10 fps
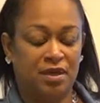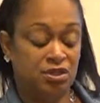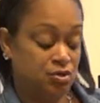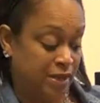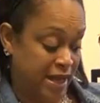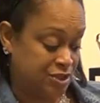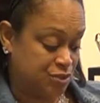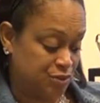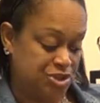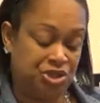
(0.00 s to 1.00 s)
And you can
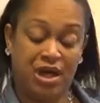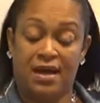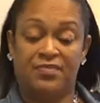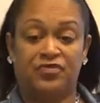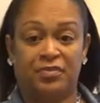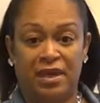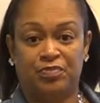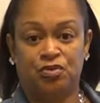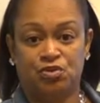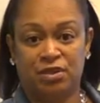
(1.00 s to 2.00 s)
actually shop from
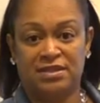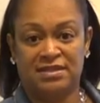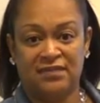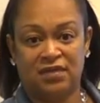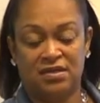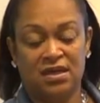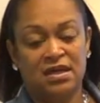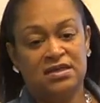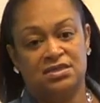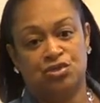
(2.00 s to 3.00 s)
April 27th
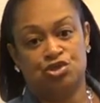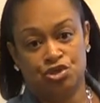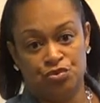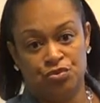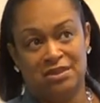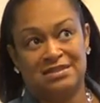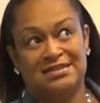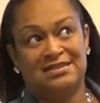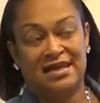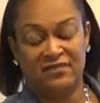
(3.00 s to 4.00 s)
until June
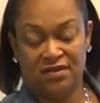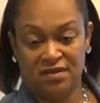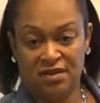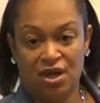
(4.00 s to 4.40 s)
7th.